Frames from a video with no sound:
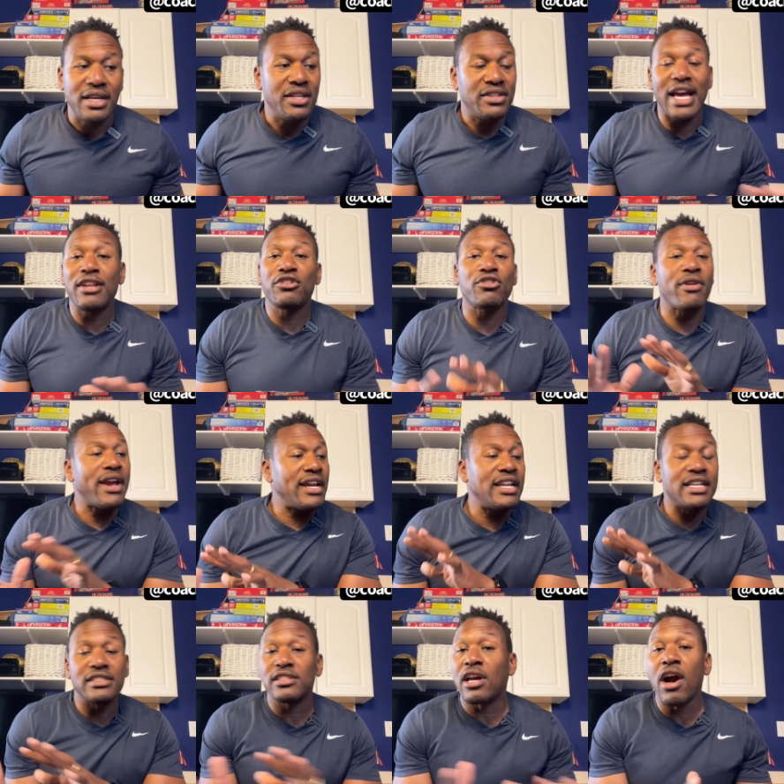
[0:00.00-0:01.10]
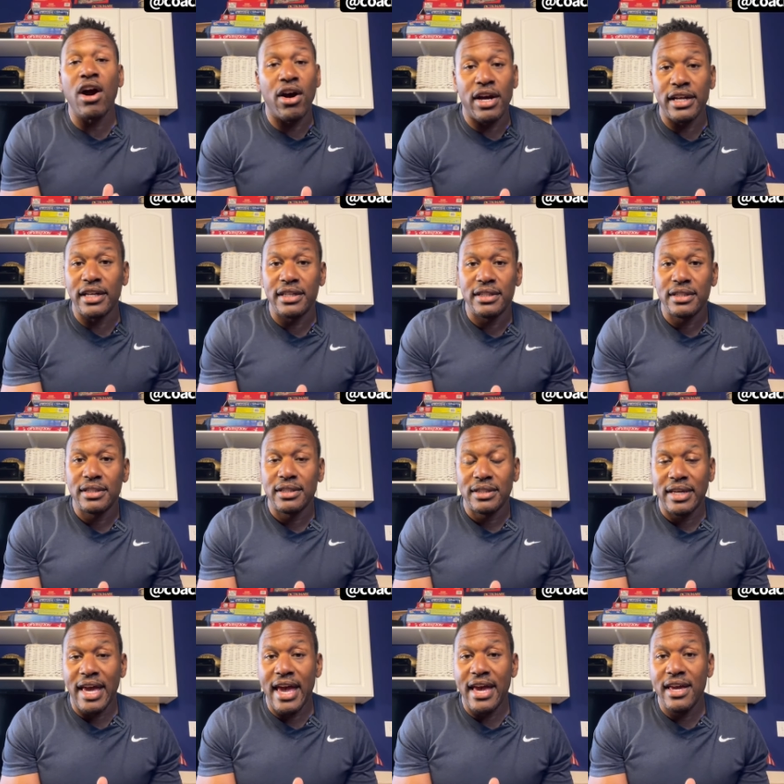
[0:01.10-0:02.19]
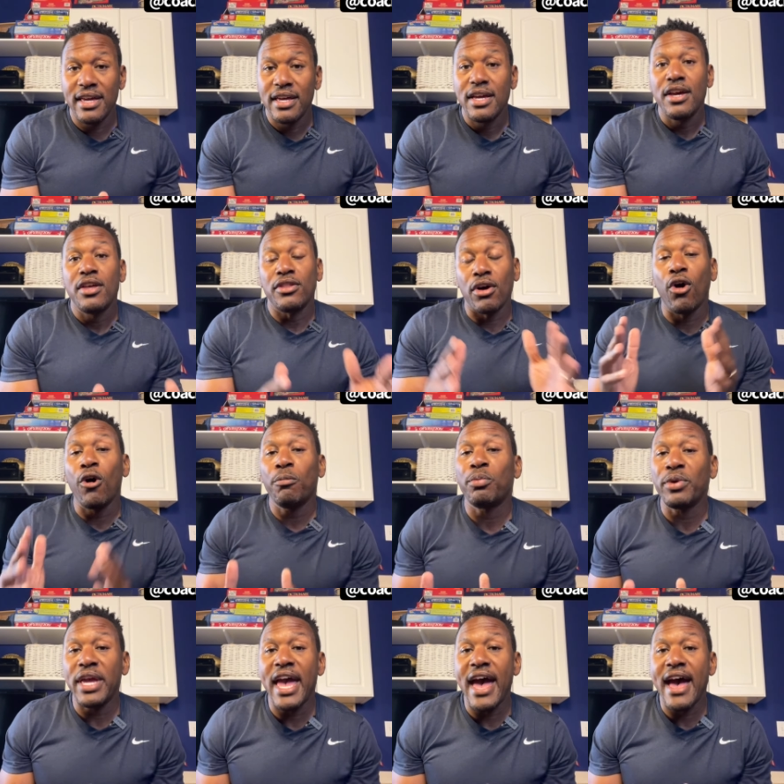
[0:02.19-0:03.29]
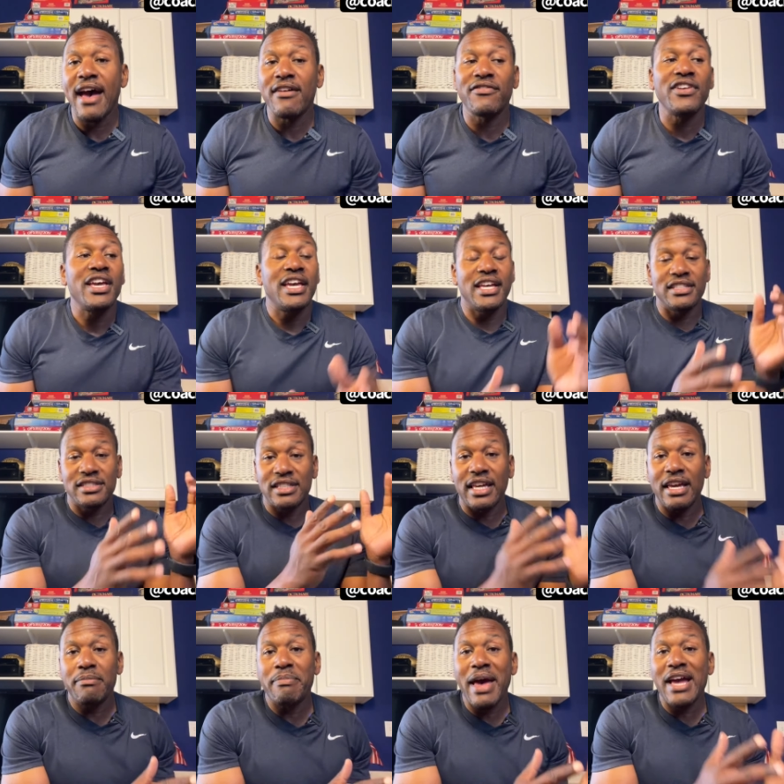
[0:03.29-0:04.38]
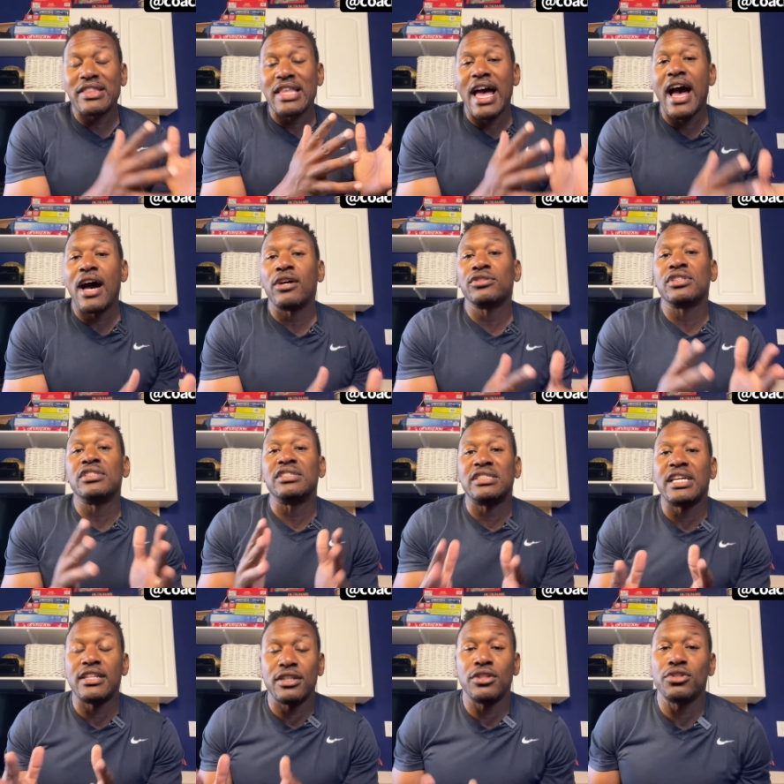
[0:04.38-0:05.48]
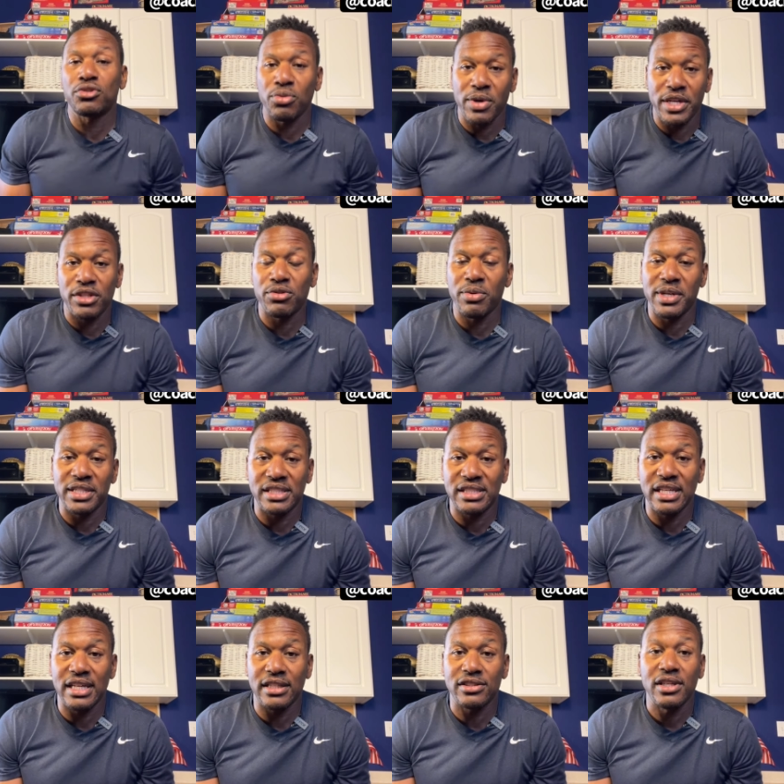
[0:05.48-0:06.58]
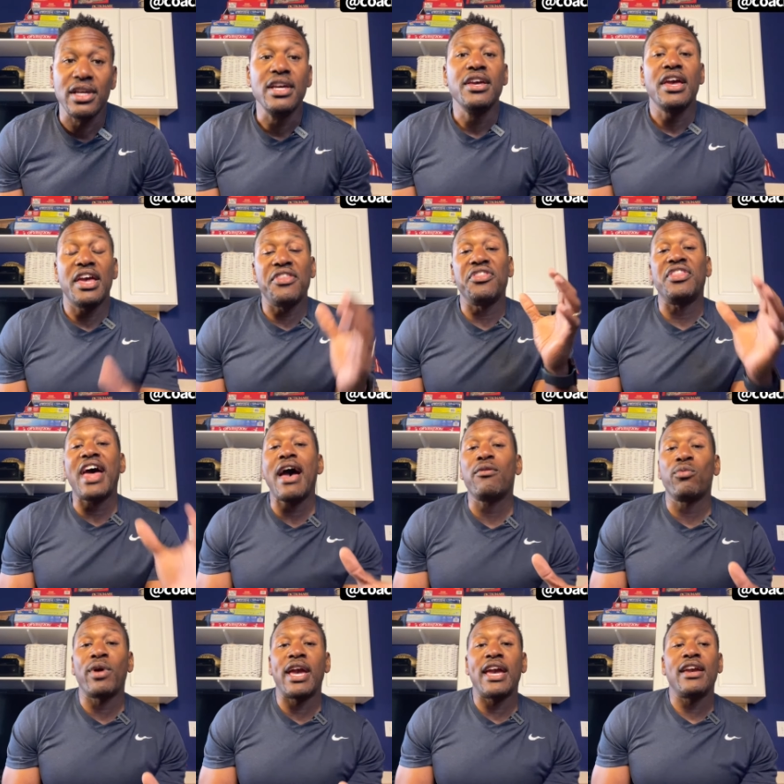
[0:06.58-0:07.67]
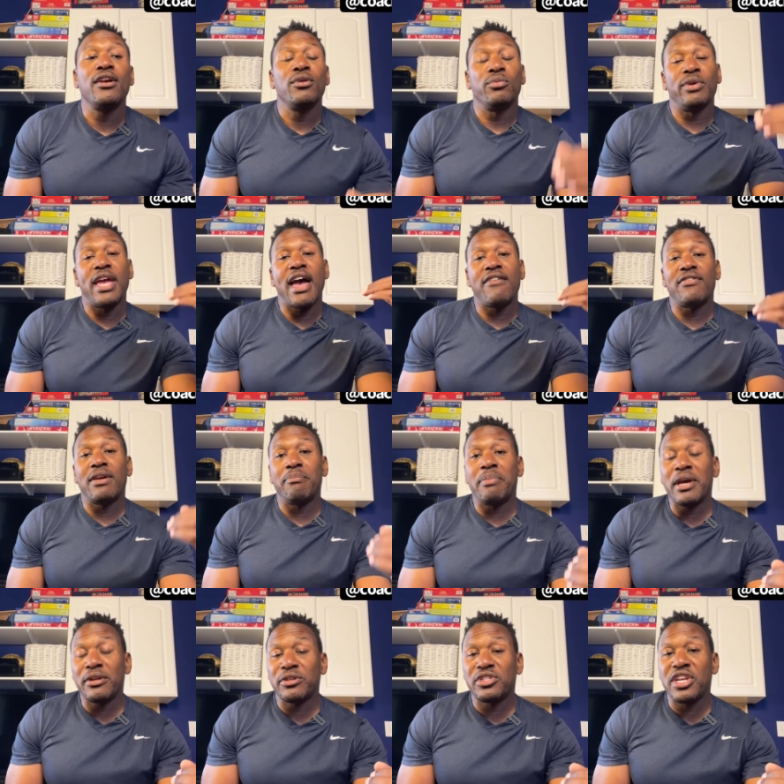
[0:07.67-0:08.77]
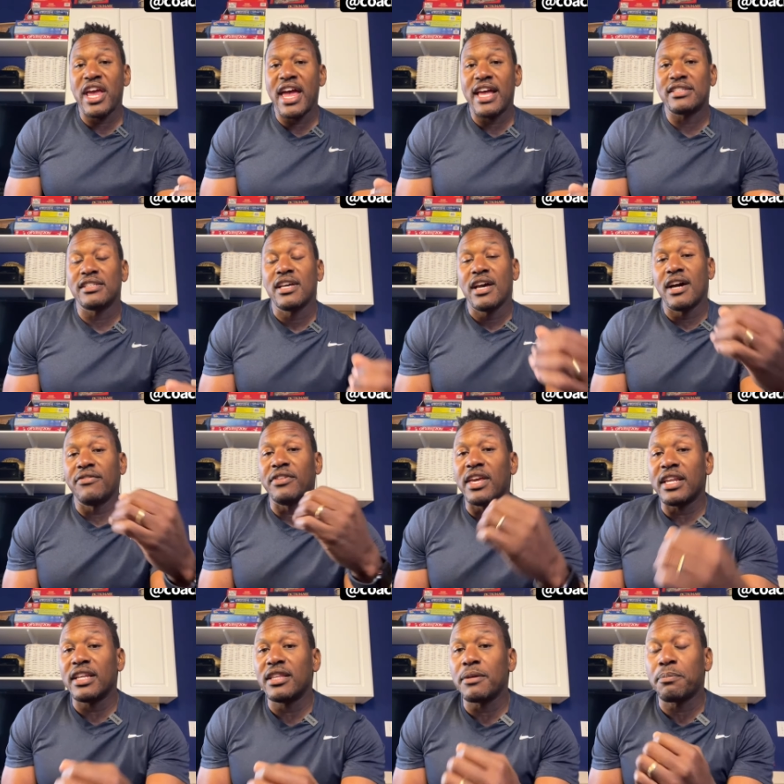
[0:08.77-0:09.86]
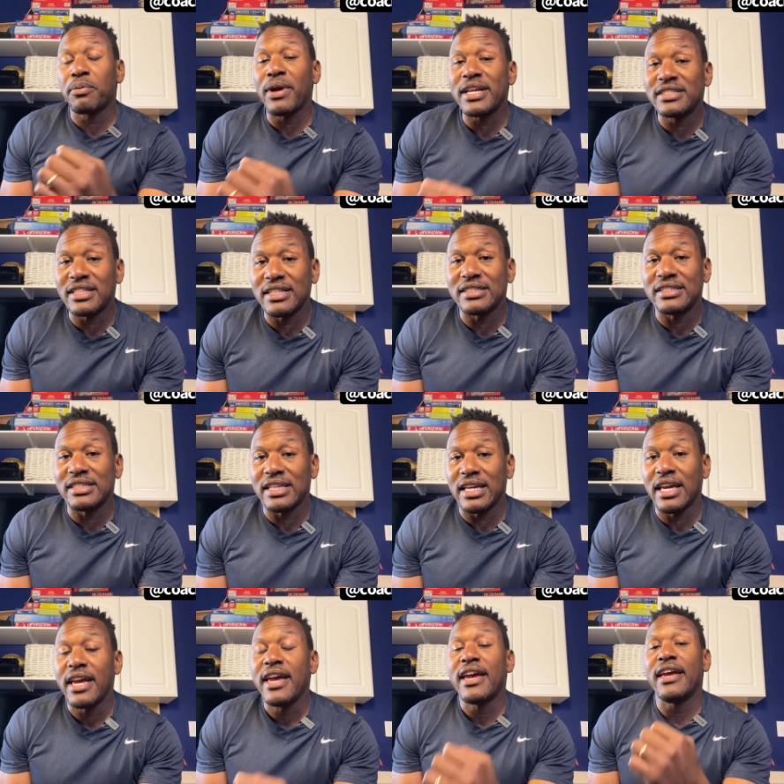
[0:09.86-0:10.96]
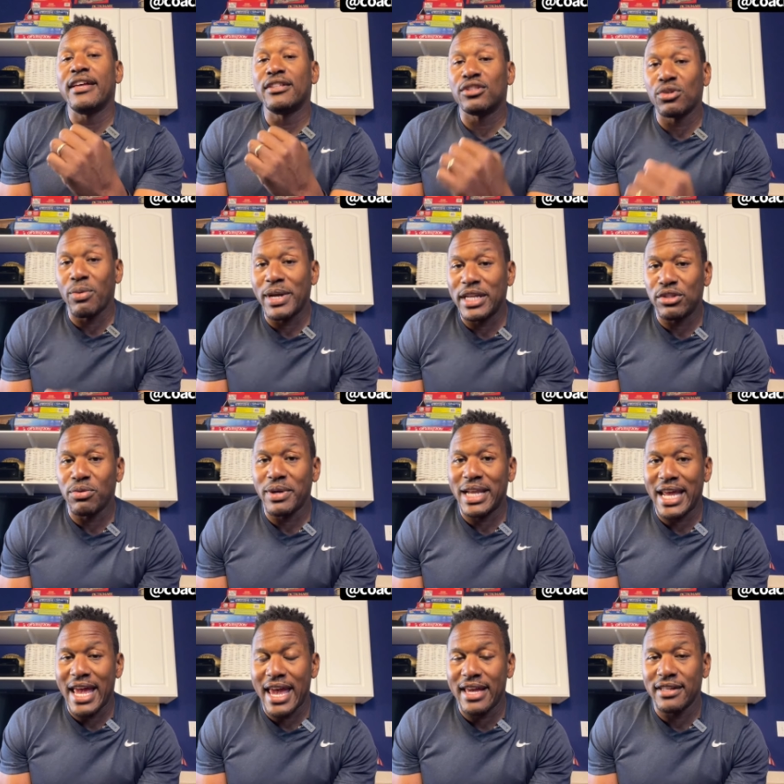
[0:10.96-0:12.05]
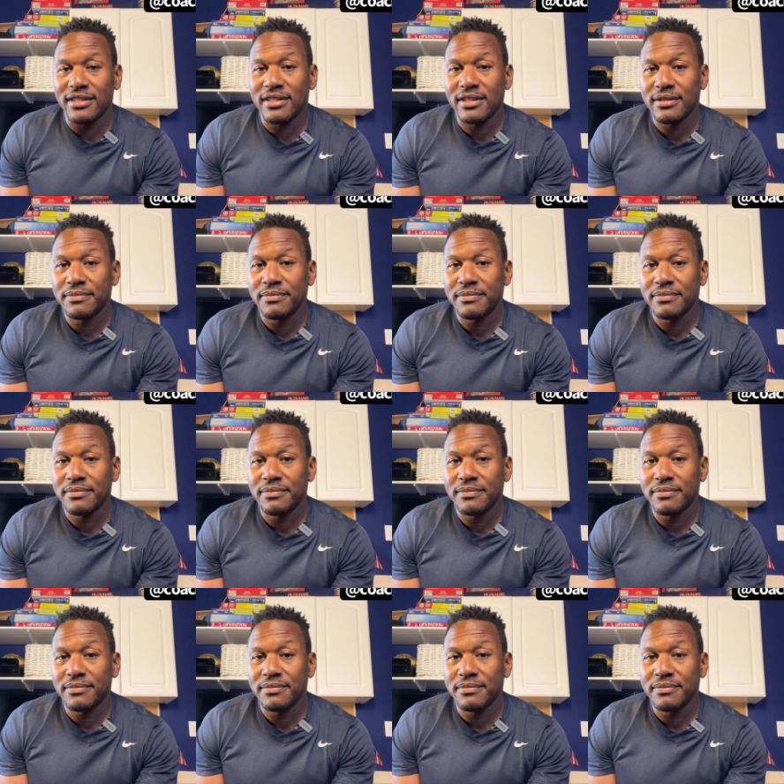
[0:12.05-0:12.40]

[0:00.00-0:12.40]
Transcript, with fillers: That train has gone. Okay? The hope we have is to get back the House and Senate in 2026. And that way, we have a better chance of getting the presidency in 2028.